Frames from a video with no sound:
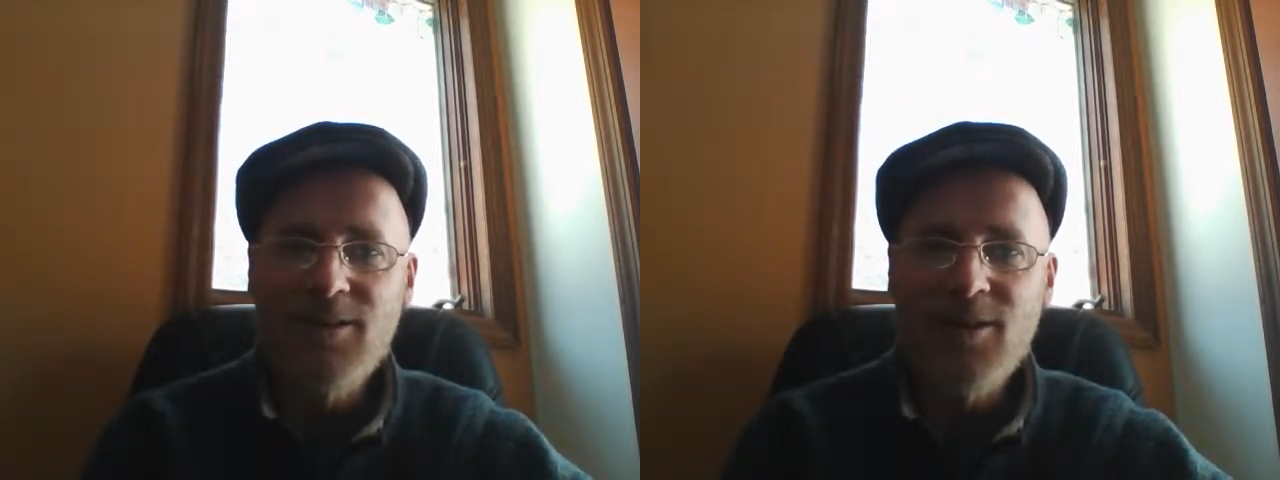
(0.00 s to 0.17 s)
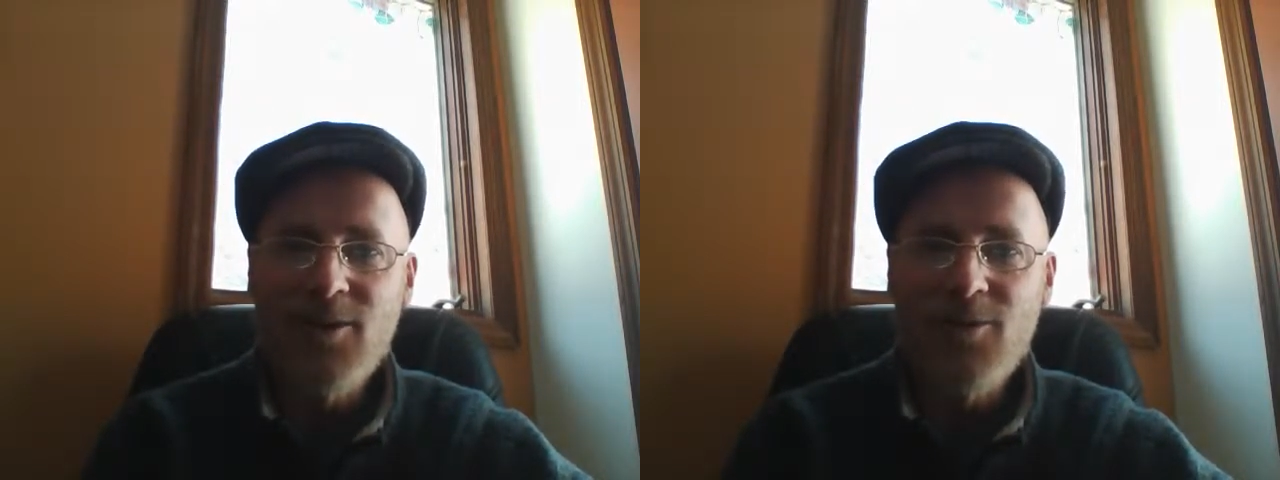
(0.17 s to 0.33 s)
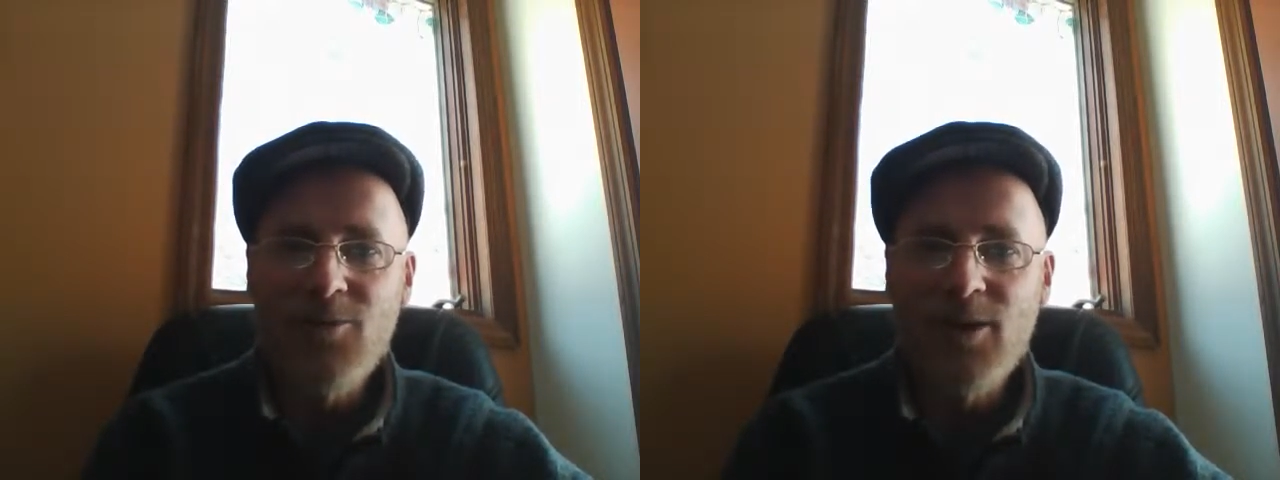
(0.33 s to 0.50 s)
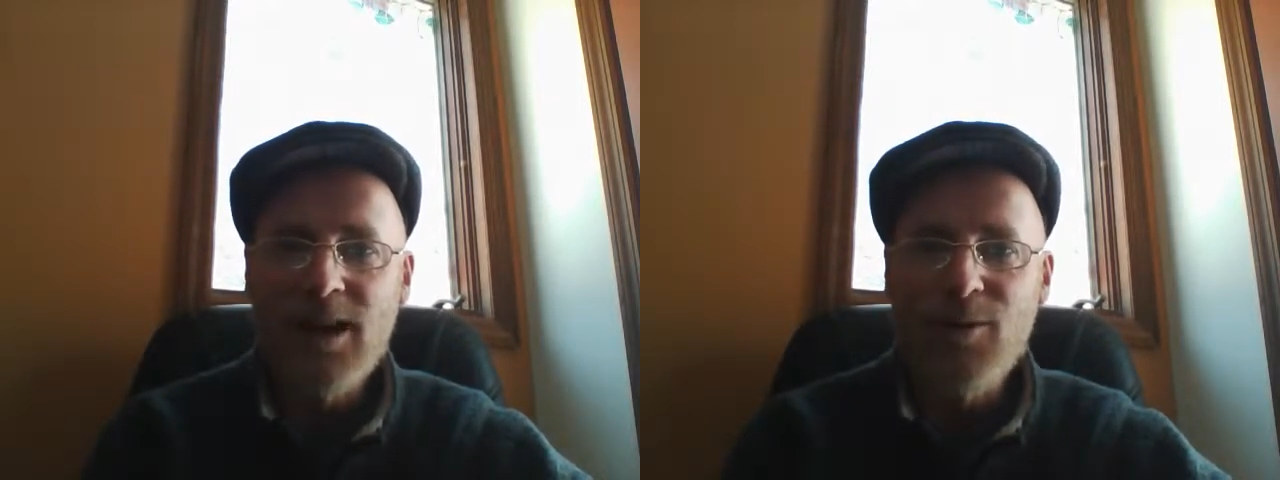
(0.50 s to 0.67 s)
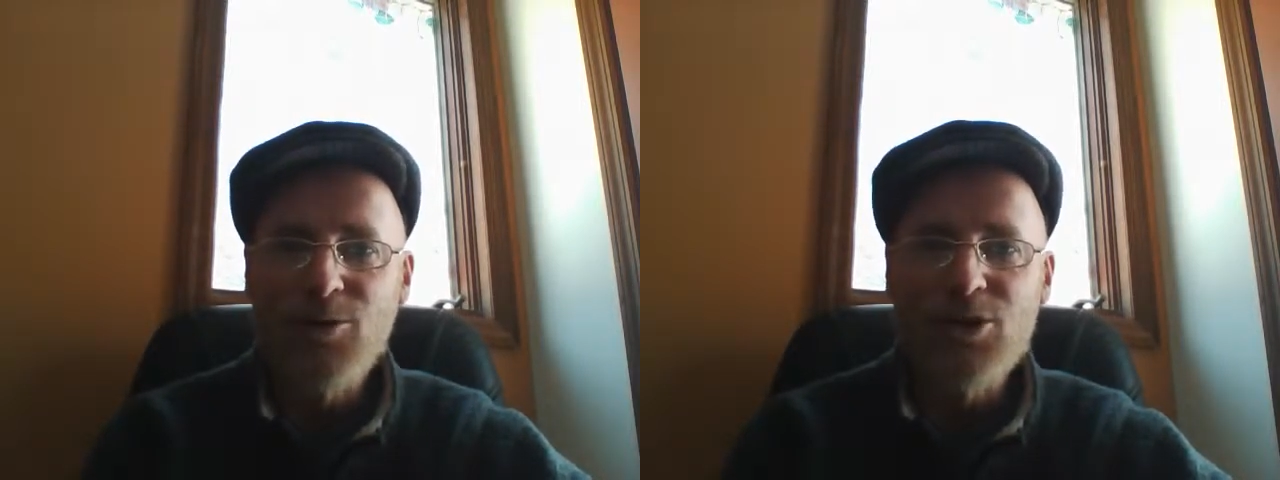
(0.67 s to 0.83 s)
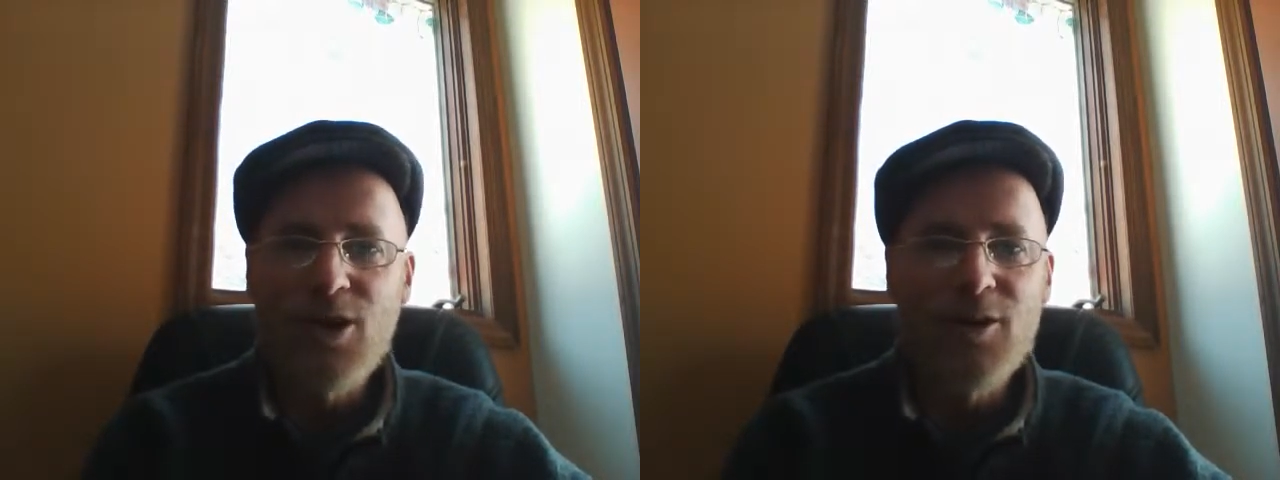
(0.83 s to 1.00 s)
Though when I
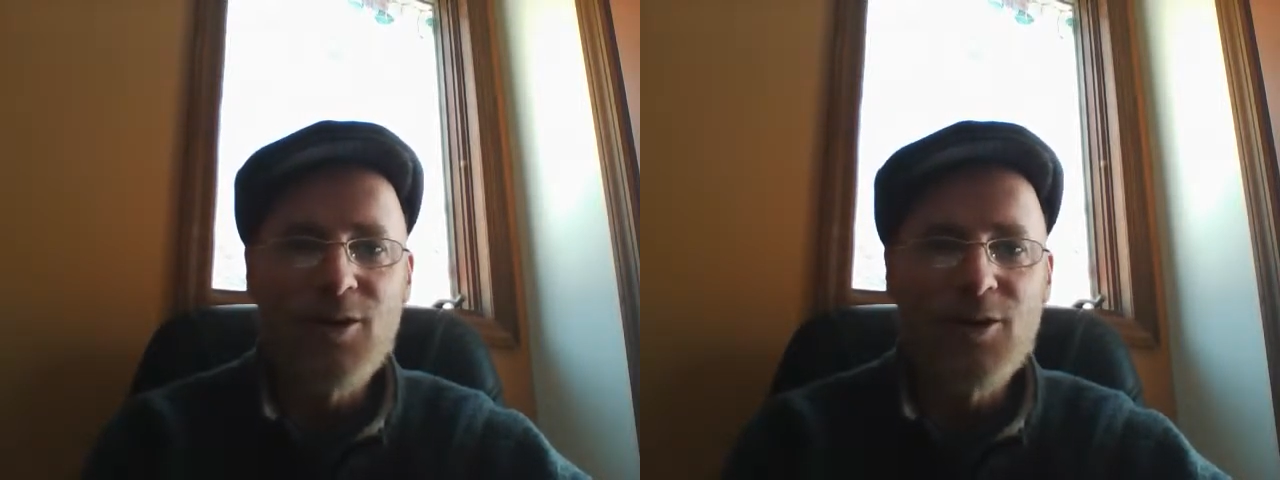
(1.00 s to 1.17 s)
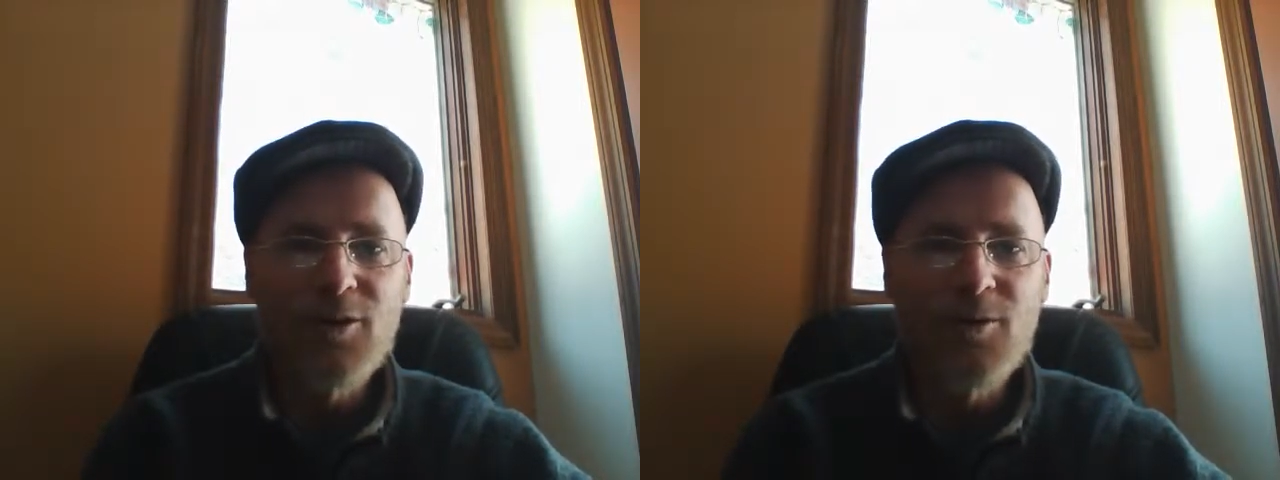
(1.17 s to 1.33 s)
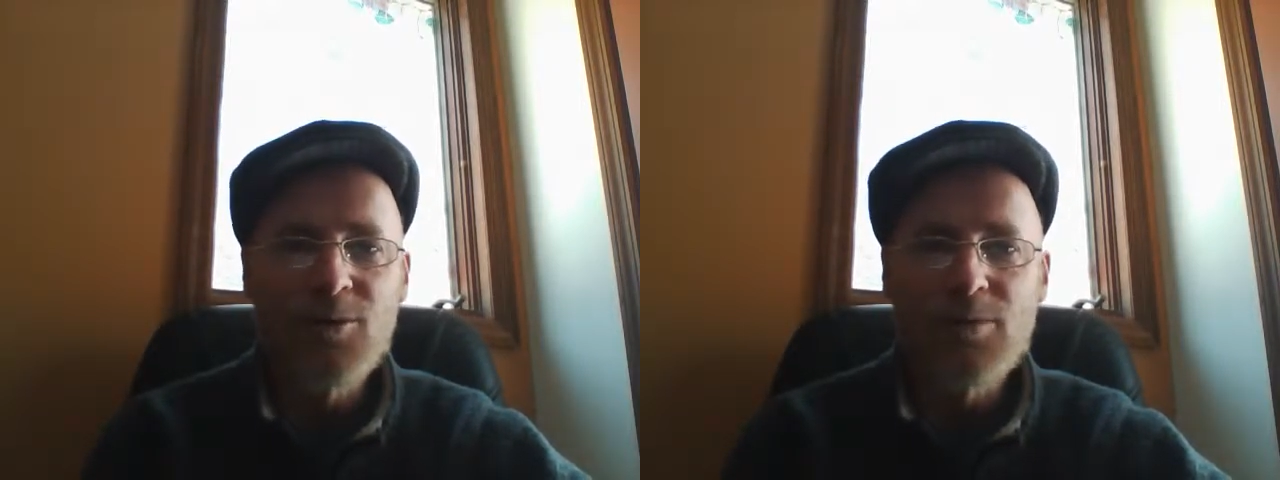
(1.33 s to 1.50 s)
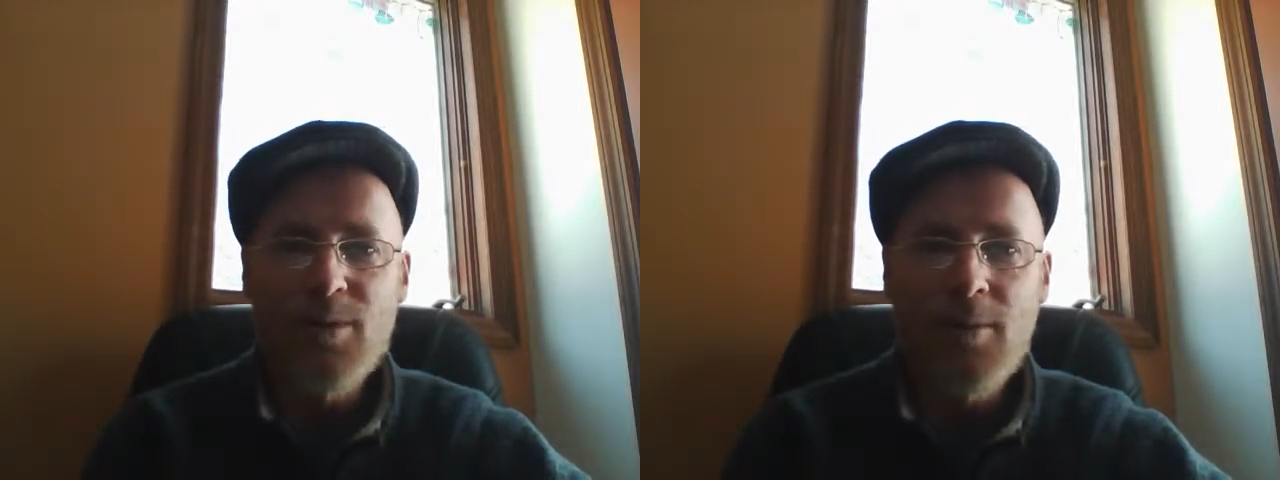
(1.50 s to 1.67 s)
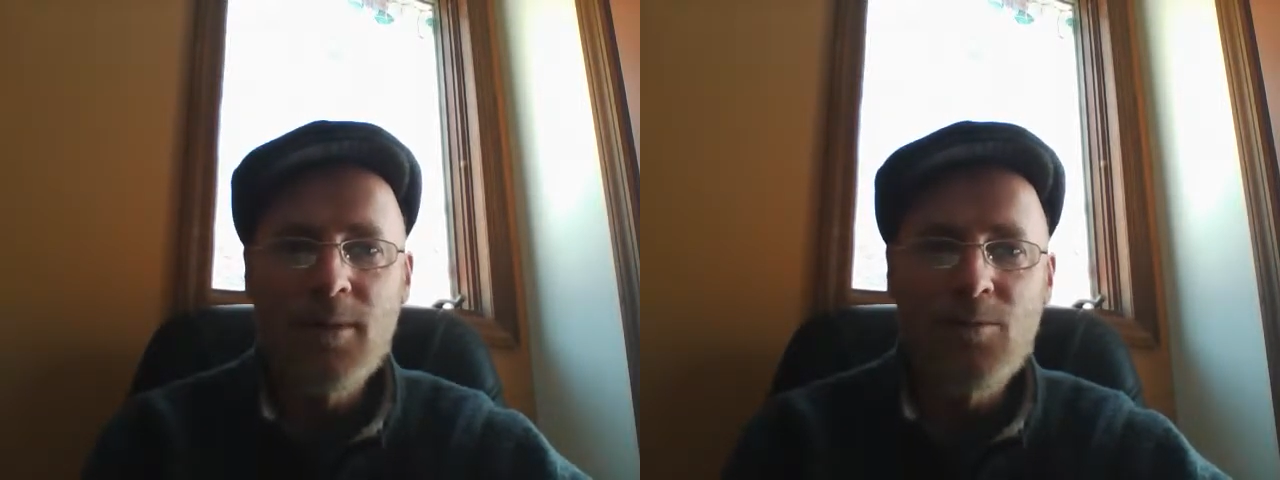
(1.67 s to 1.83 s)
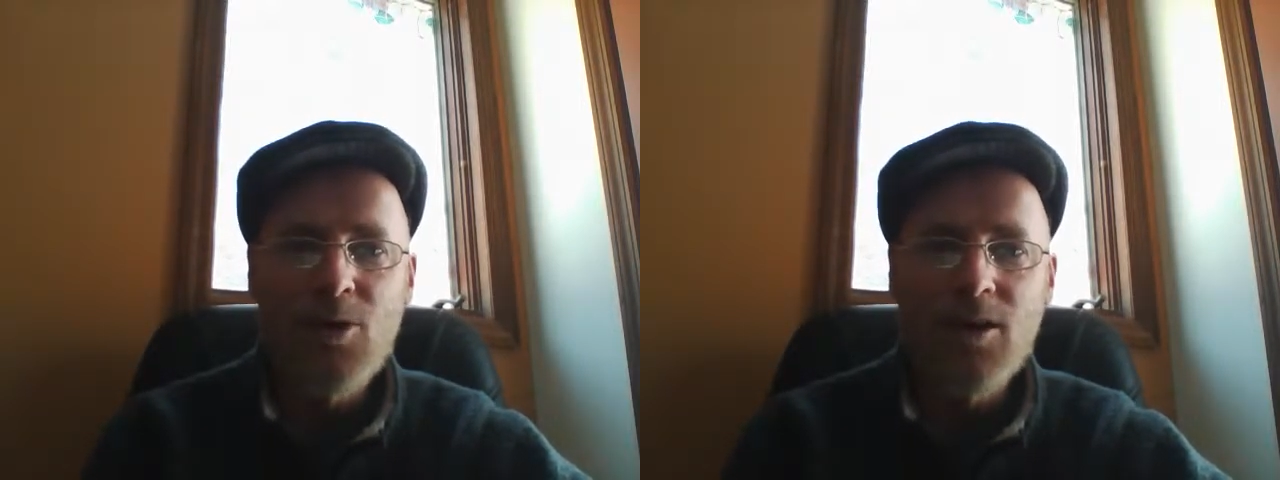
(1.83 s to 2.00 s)
was younger, it was
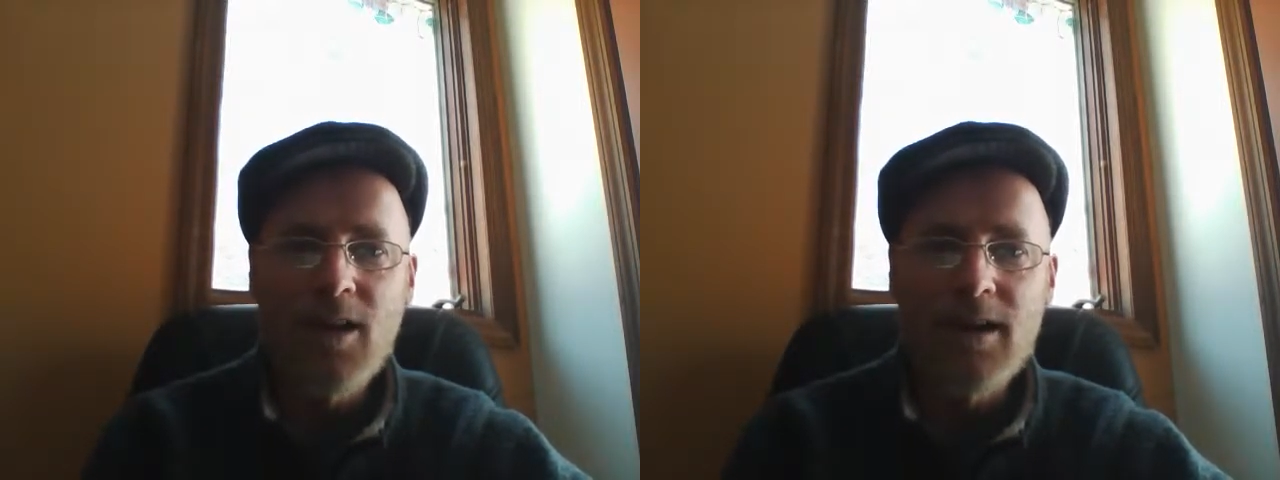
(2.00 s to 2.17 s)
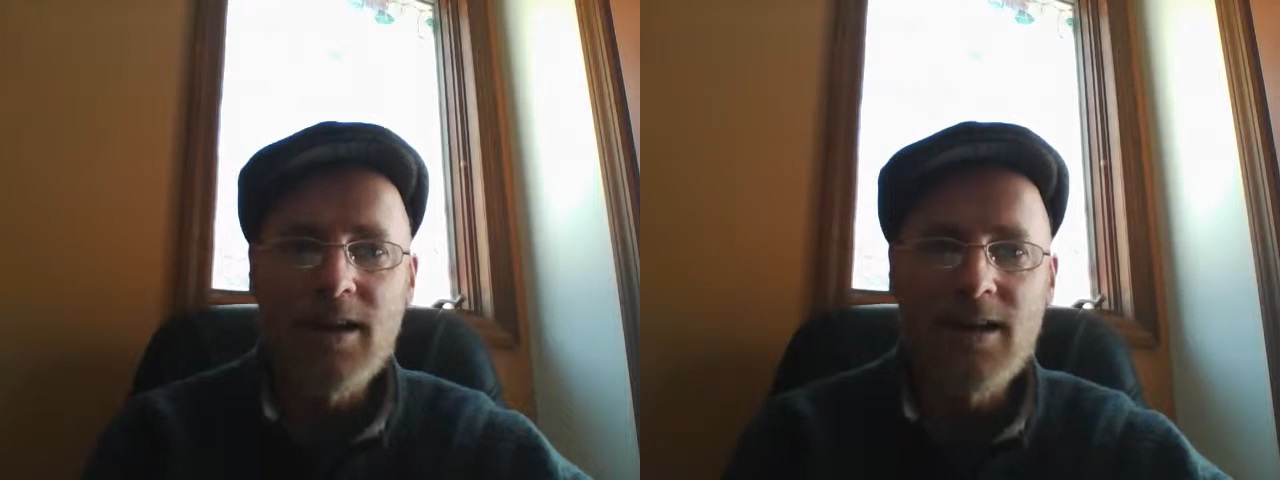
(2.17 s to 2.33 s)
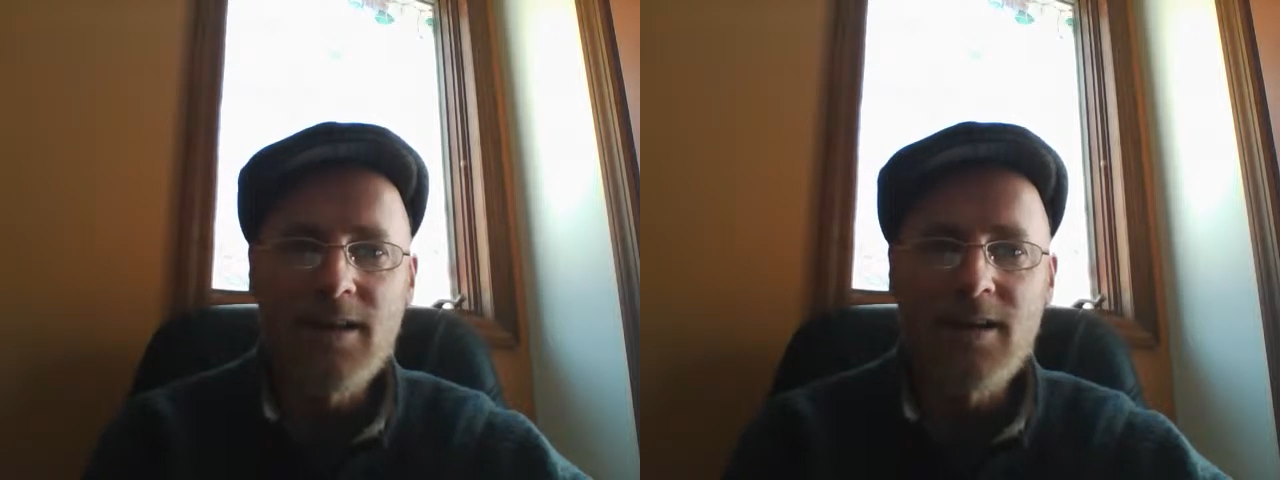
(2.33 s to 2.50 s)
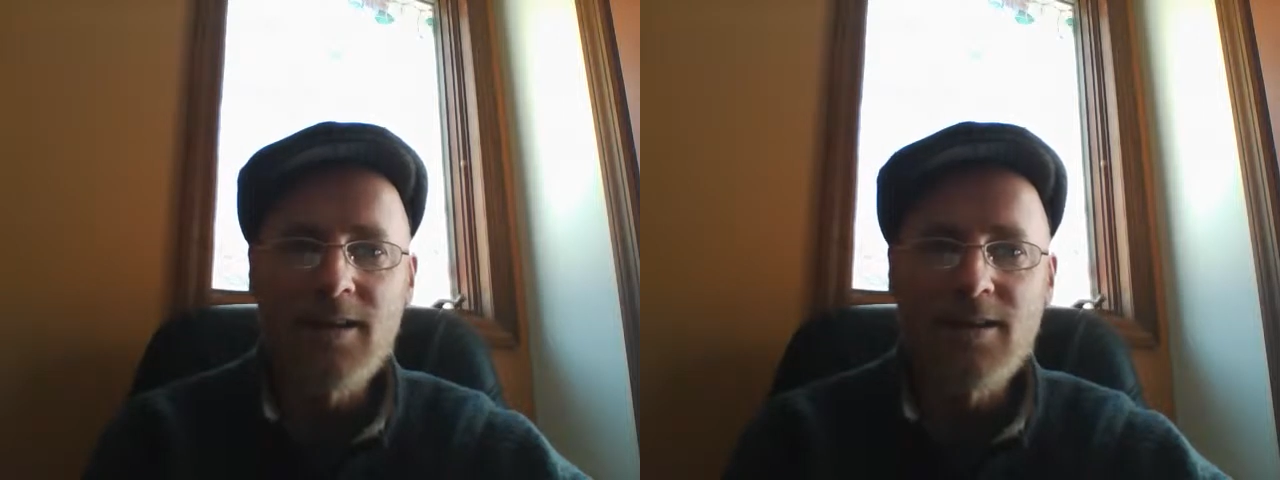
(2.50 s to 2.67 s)
probably more like,